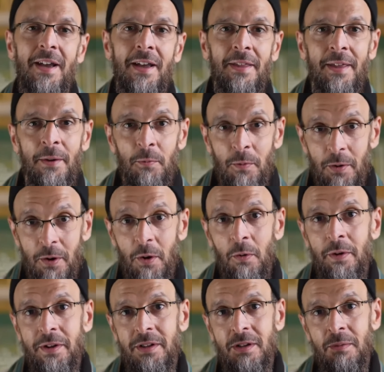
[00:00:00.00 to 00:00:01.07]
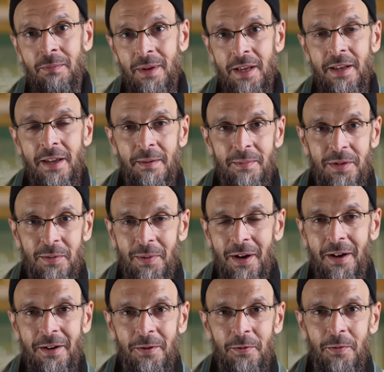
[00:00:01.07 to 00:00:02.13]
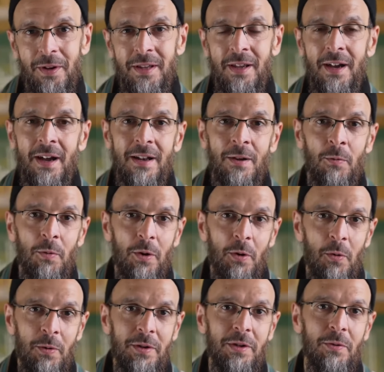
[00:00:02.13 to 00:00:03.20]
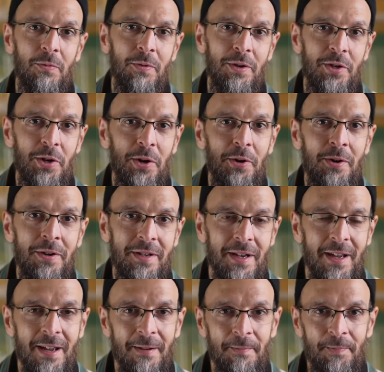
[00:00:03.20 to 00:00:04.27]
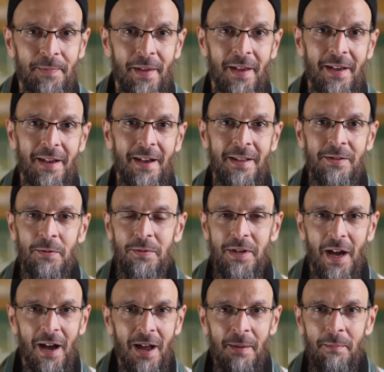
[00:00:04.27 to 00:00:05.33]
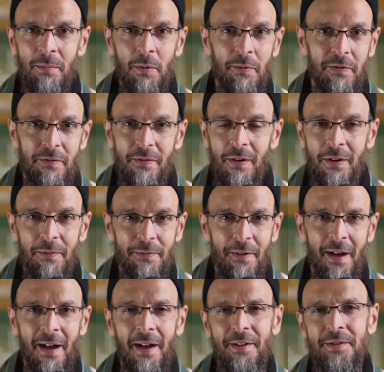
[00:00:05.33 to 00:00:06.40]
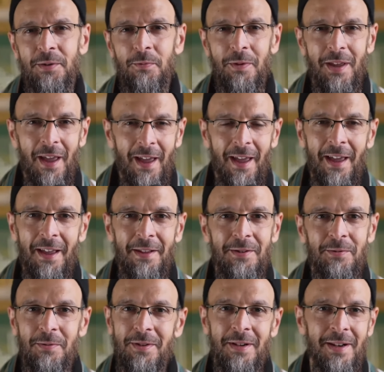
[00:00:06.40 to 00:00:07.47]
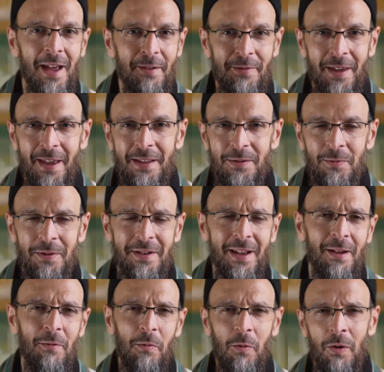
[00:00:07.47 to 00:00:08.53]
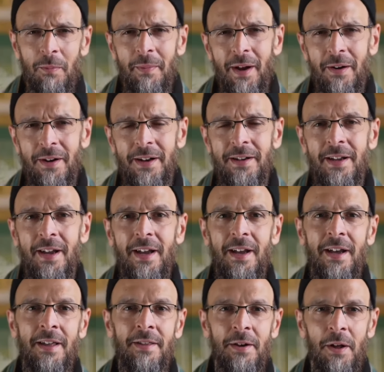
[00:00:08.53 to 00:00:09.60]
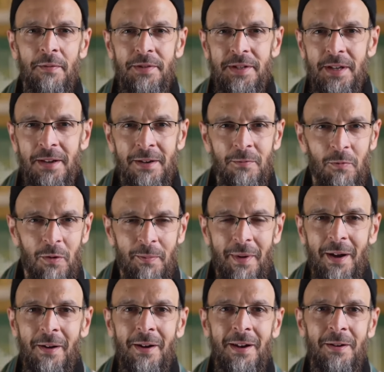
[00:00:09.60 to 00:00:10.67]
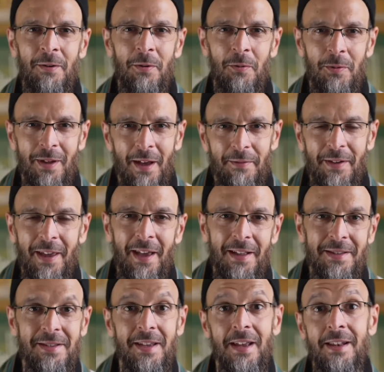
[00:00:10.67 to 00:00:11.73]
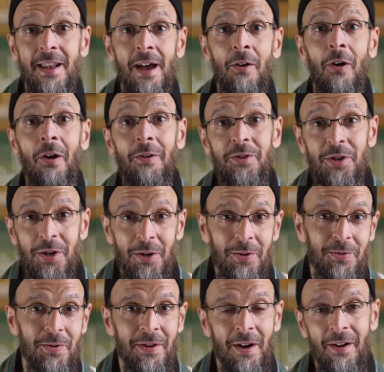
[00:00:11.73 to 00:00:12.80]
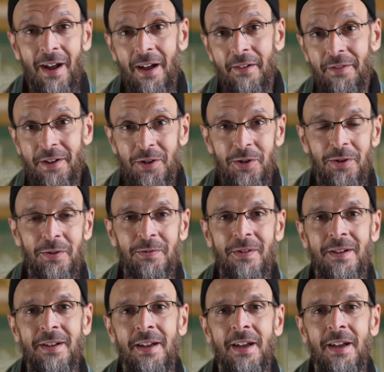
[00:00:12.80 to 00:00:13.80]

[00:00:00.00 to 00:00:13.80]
that we're going to meet him subhanahu wa ta'ala. We're going to return to him. And so time moves very fast. We age. We didn't have kids one day. We weren't married. Then all of a sudden we're married. We have kids. And now our children are having children.